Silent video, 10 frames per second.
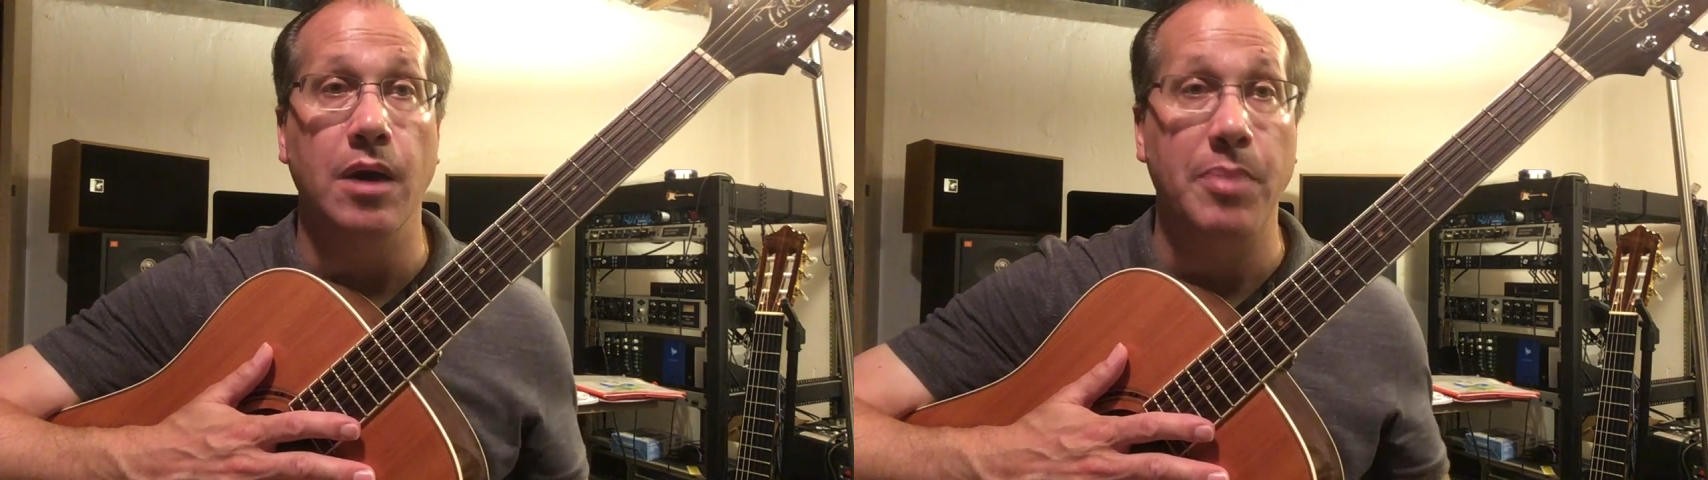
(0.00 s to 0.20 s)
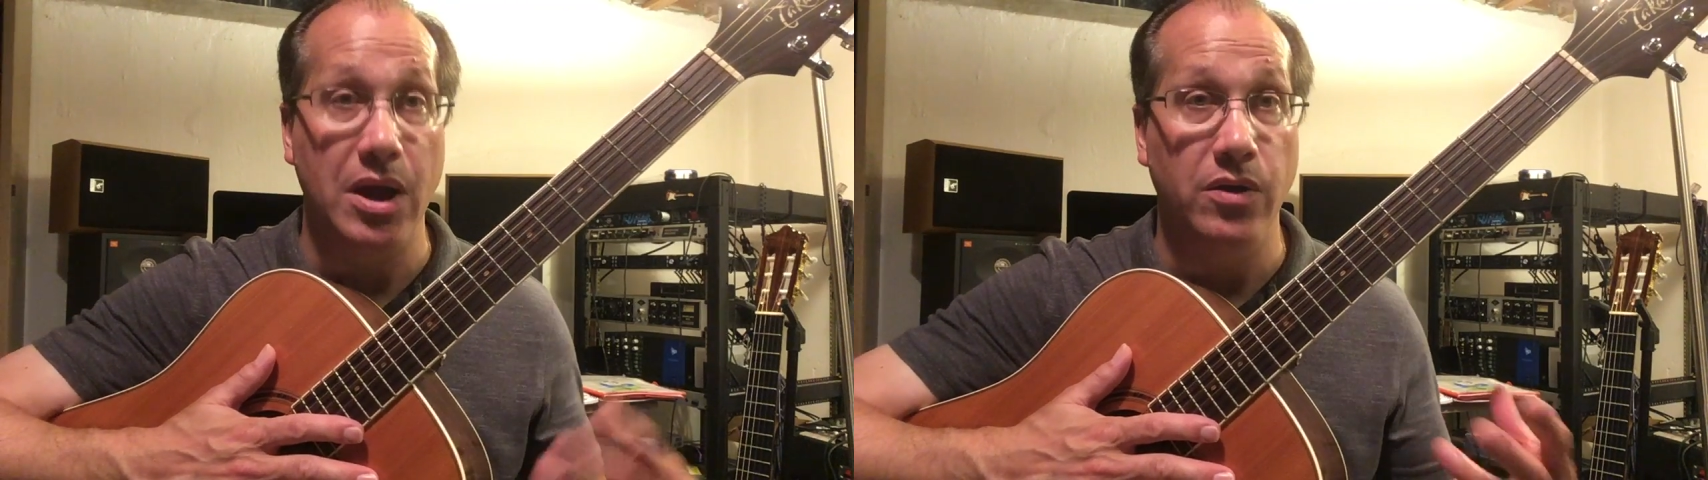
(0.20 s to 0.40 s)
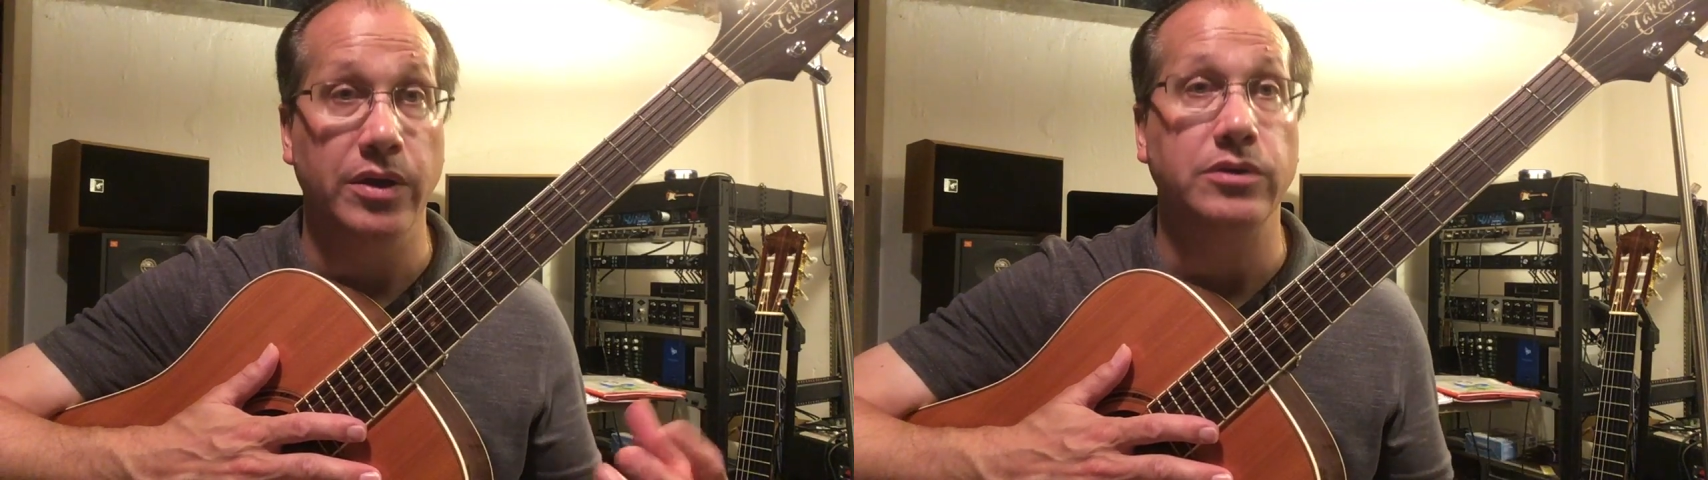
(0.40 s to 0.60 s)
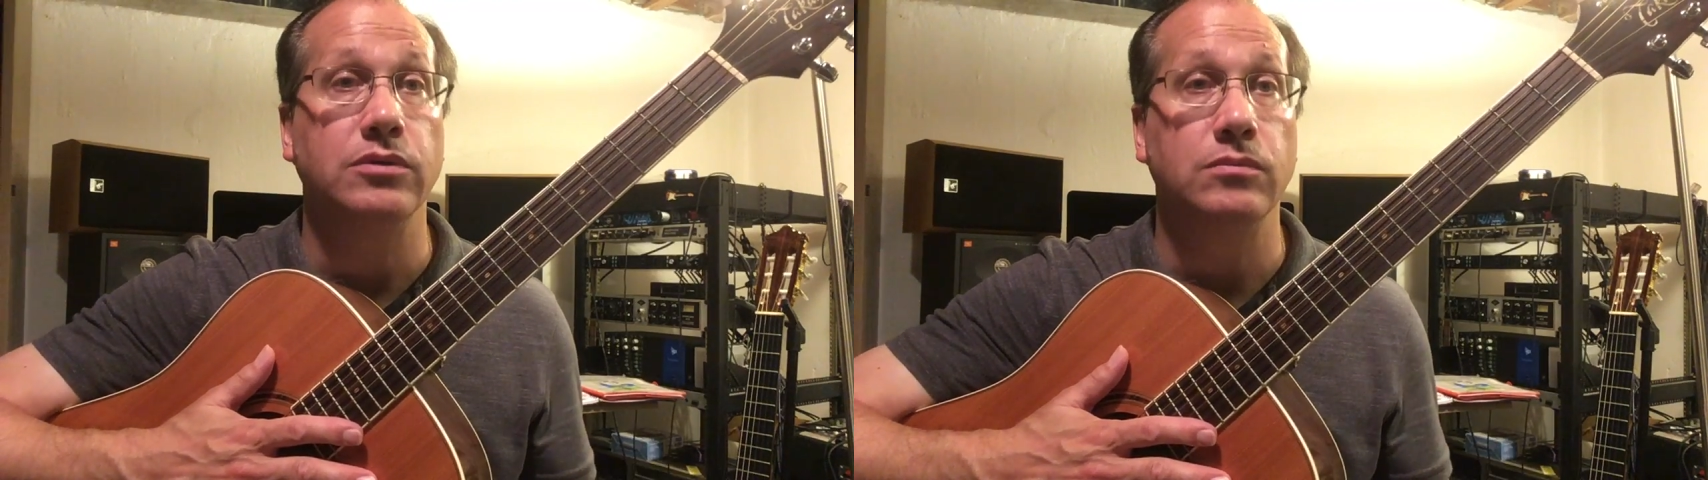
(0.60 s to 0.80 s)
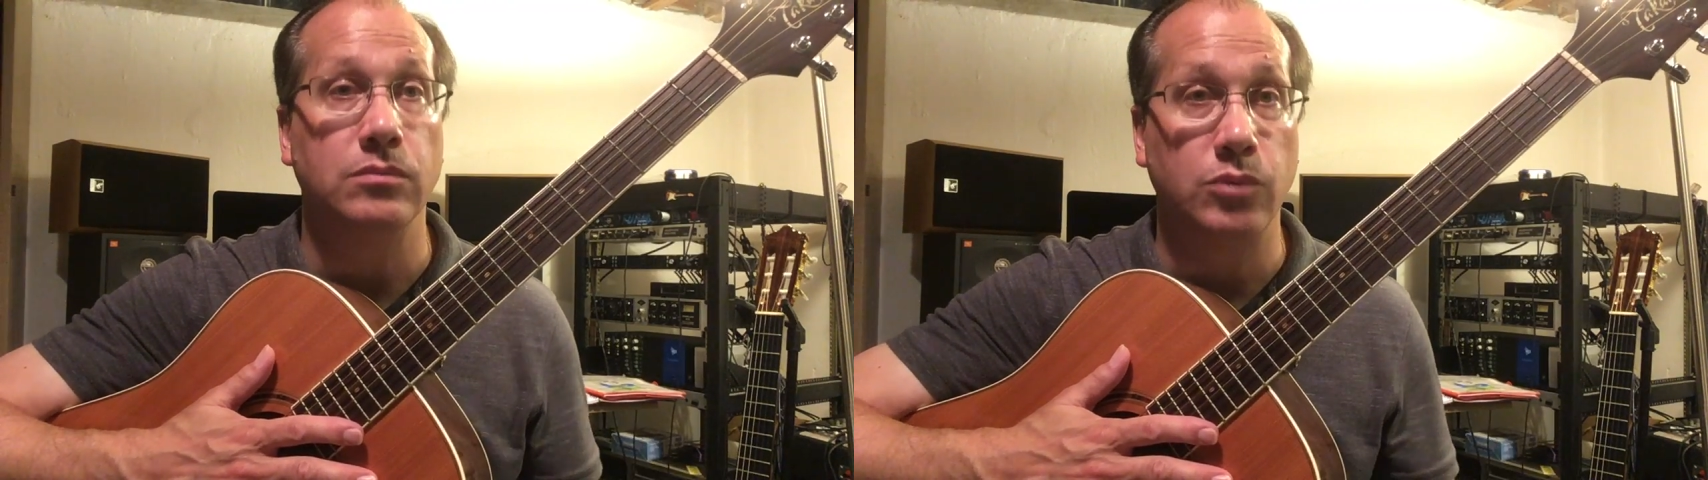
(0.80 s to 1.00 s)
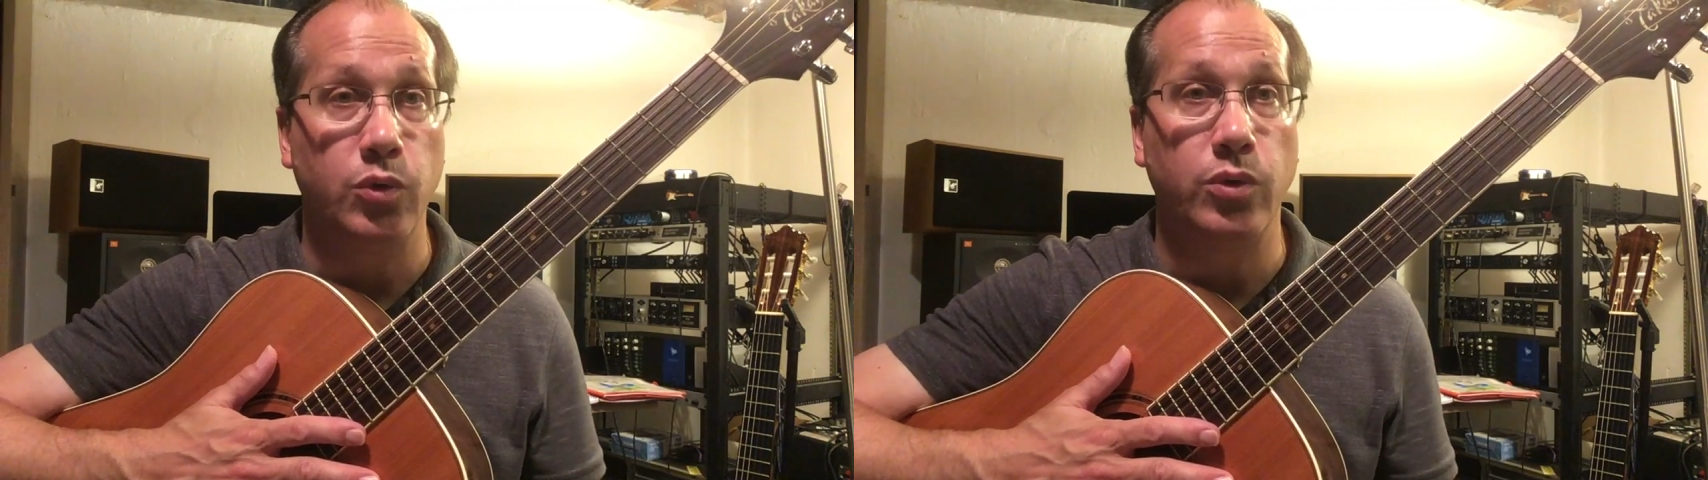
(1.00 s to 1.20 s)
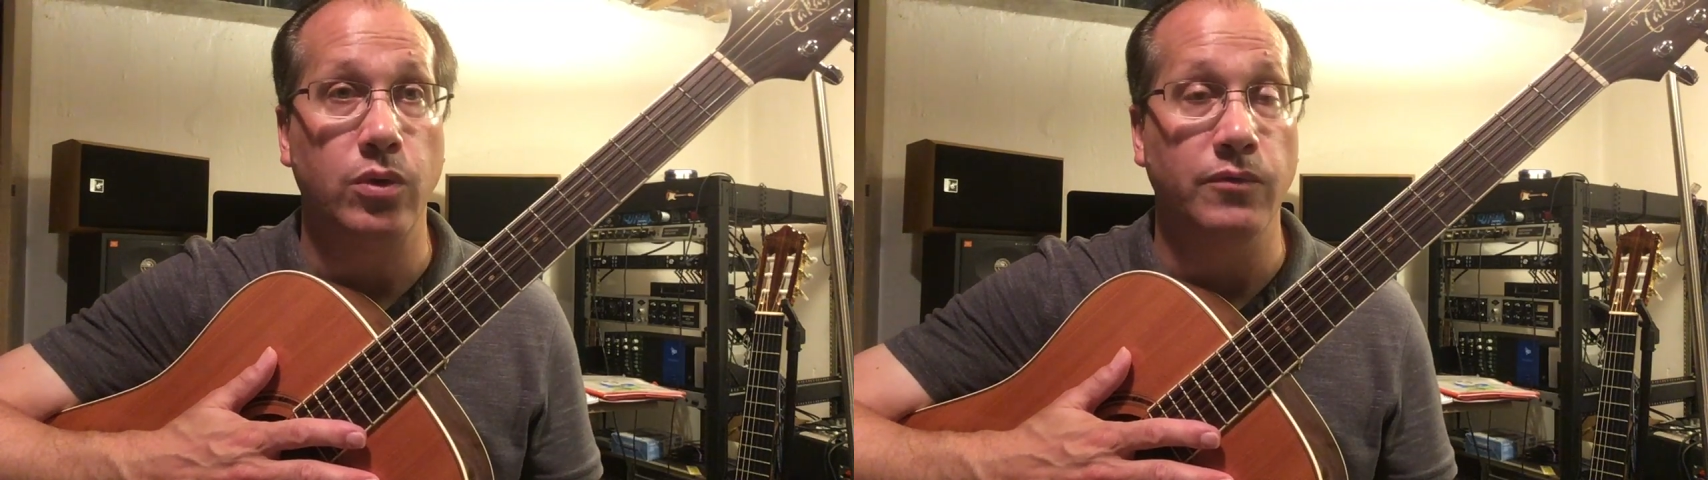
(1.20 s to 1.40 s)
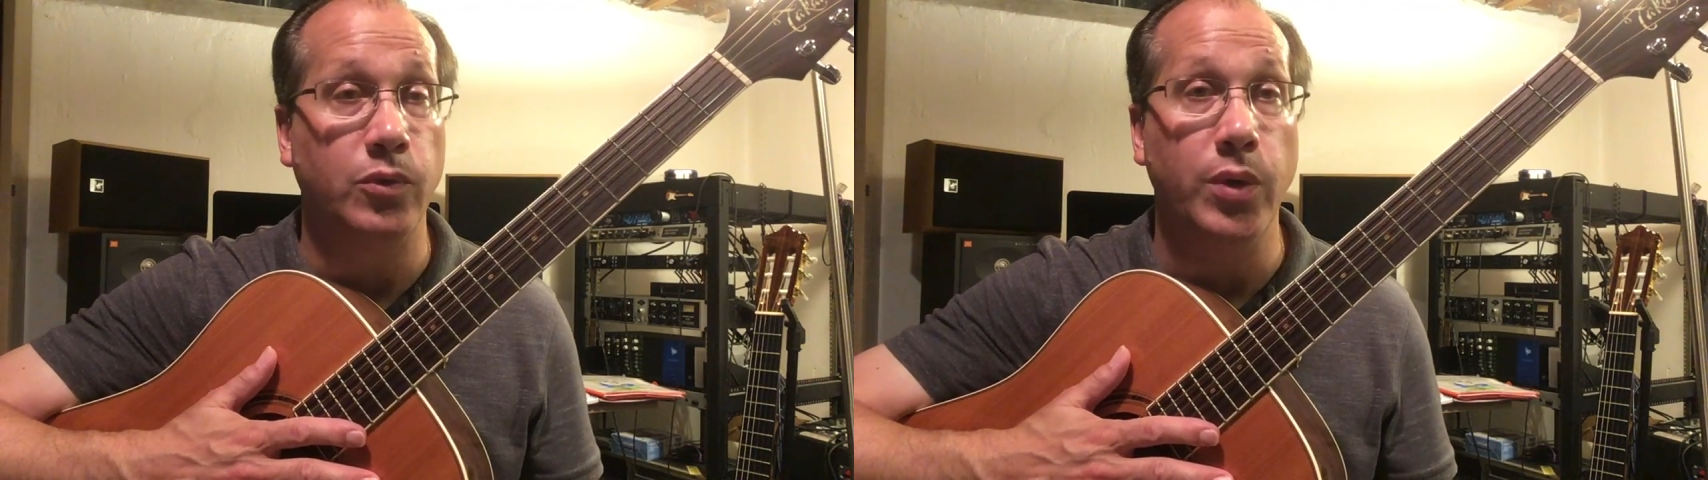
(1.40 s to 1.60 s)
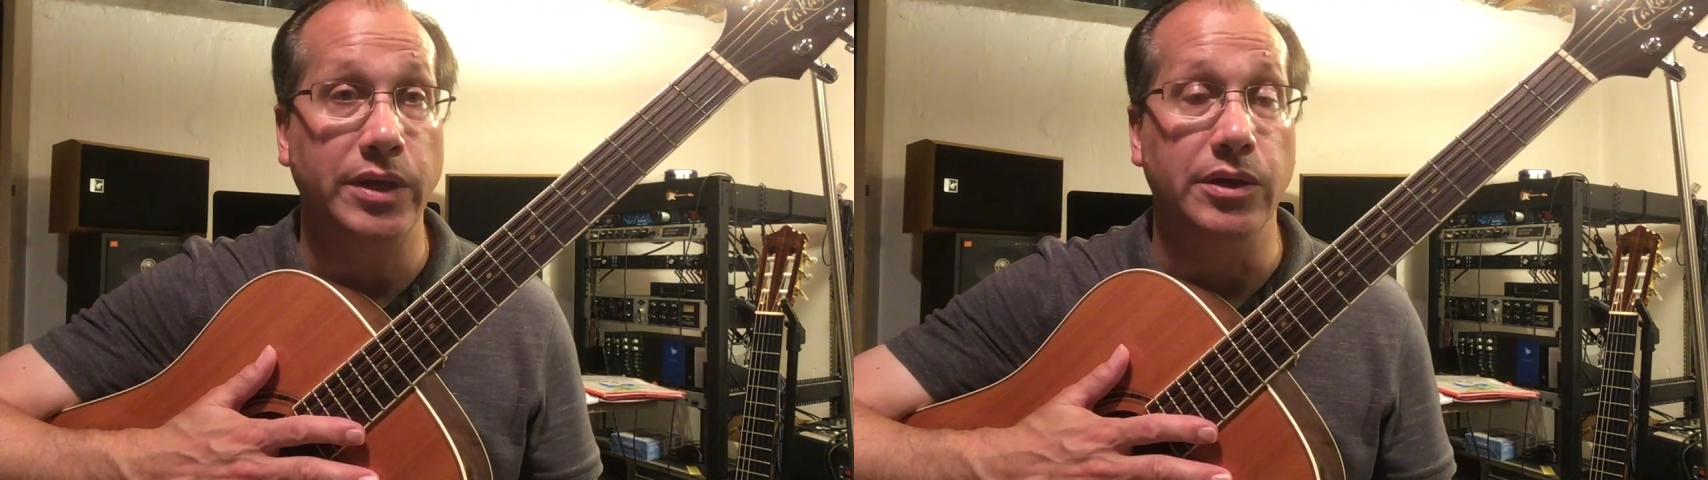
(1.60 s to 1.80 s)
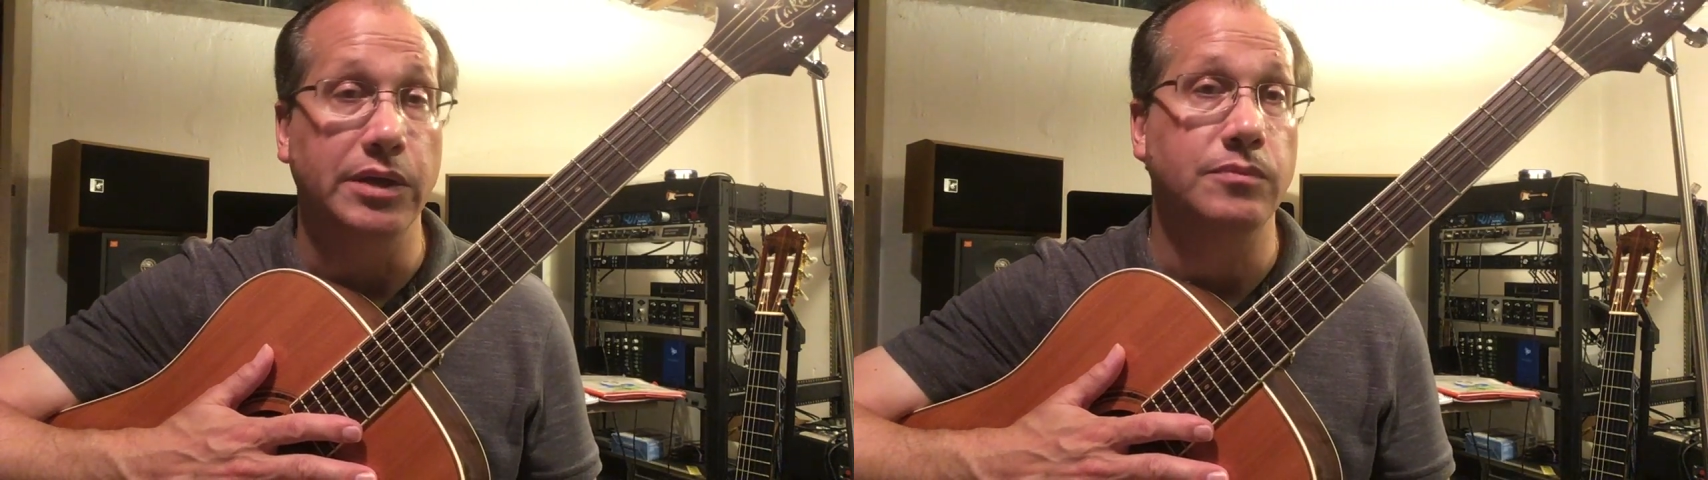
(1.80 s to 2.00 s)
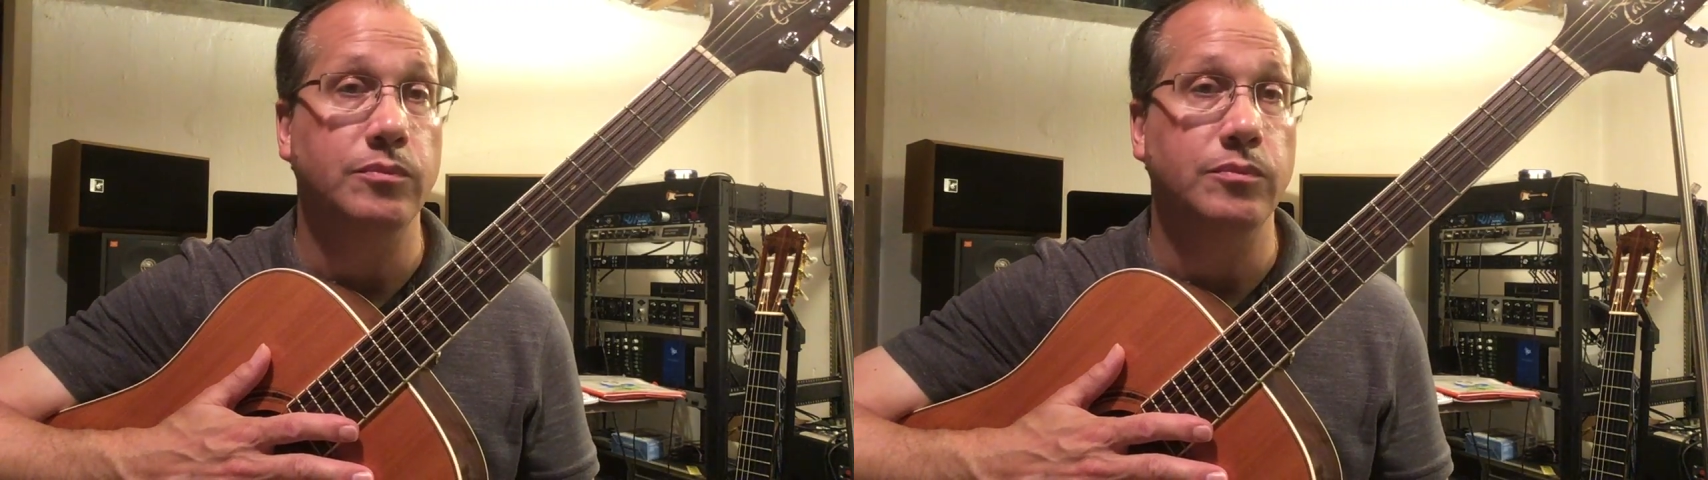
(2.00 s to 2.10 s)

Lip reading: apparent quickly,